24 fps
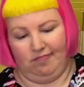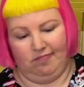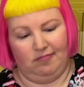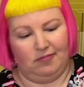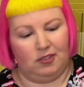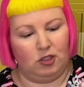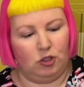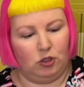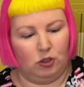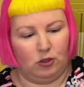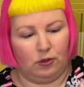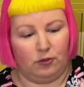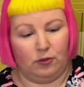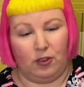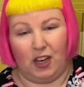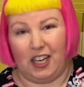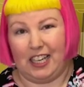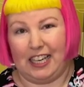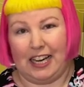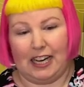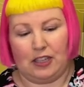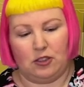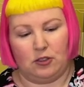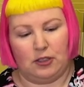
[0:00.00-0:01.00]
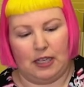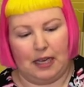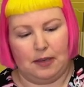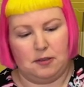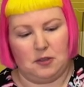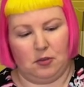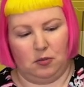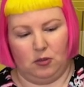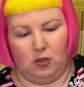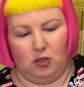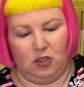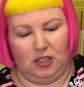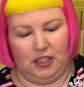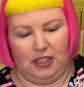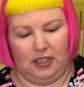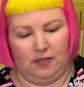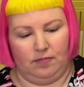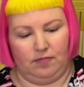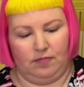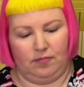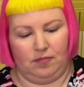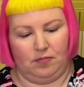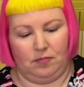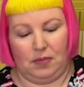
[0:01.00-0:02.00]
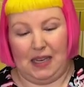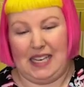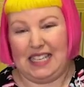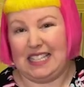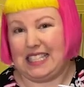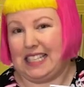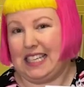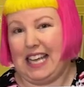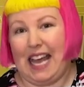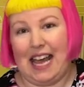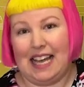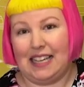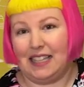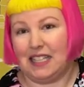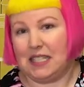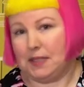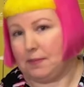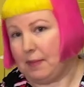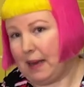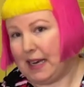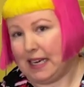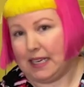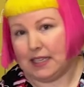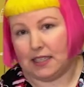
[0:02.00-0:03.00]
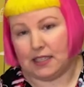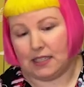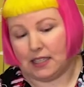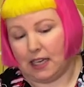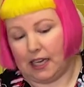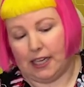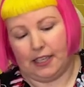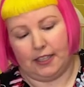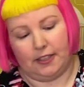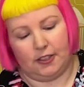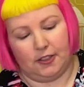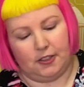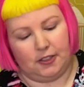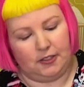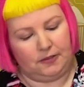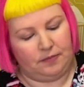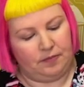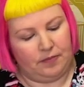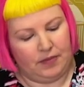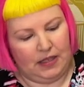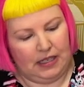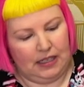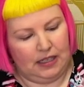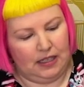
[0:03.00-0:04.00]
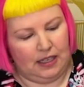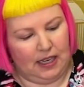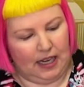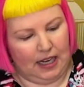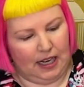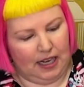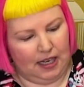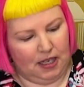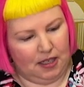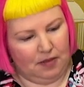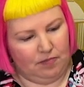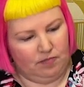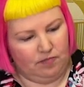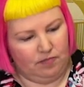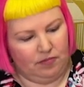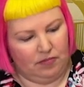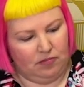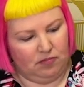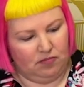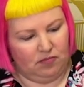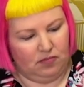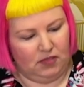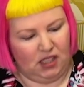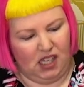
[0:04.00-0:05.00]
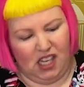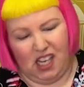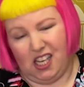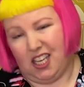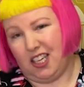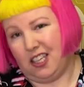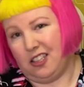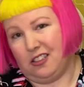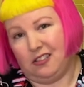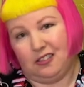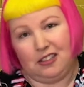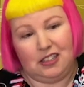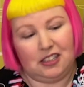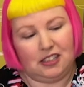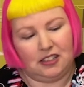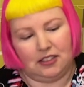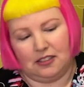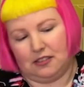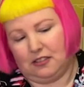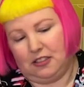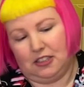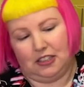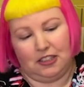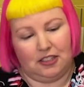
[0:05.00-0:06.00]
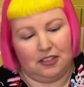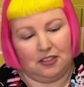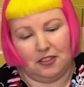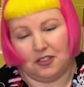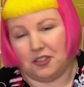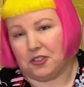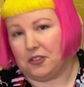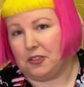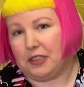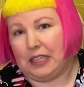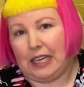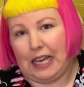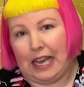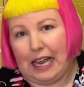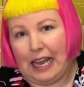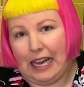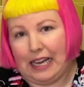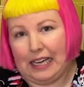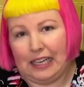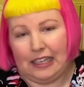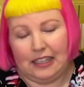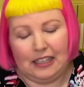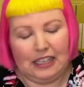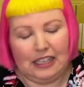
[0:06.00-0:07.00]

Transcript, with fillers: couldn't find an actual name, so we'll call it Pizza Cat in Space. I don't know. Um, yeah, it was, okay.